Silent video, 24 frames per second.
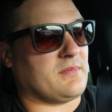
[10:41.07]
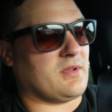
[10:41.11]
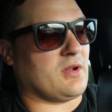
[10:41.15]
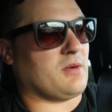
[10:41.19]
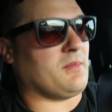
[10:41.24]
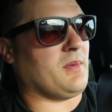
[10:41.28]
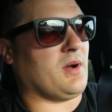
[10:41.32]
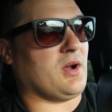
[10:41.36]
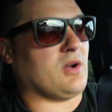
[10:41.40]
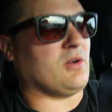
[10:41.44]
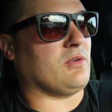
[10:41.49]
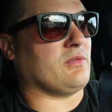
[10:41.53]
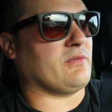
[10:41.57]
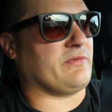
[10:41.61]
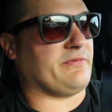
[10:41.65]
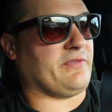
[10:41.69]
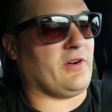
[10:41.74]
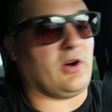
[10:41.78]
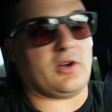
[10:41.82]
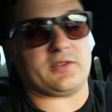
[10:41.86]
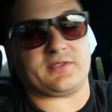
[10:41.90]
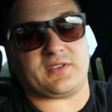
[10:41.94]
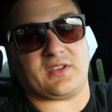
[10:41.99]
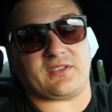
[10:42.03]
you know my own
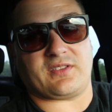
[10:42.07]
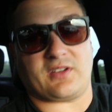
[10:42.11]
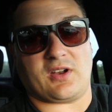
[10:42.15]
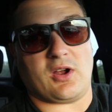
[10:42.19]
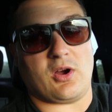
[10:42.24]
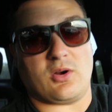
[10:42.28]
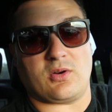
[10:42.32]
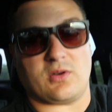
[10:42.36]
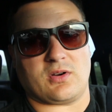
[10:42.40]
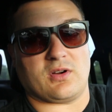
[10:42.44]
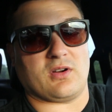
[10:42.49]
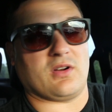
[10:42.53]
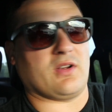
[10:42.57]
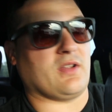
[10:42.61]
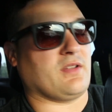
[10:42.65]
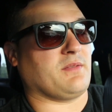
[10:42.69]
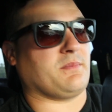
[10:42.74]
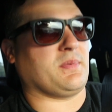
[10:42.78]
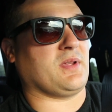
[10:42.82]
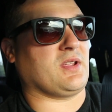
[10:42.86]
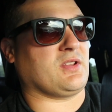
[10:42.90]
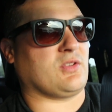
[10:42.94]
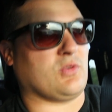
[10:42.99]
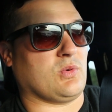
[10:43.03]
fault as an owner
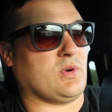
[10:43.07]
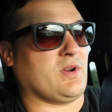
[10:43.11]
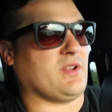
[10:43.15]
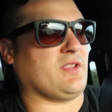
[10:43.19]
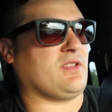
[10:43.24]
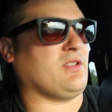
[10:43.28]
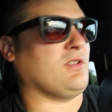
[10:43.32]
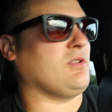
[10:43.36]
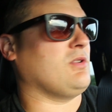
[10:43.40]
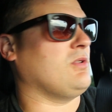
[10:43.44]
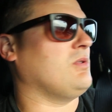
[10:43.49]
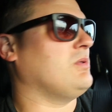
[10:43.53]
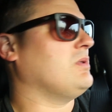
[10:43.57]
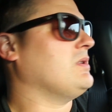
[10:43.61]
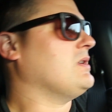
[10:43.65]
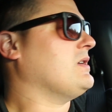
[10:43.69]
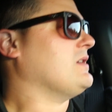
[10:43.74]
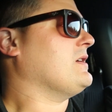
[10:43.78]
at being 22,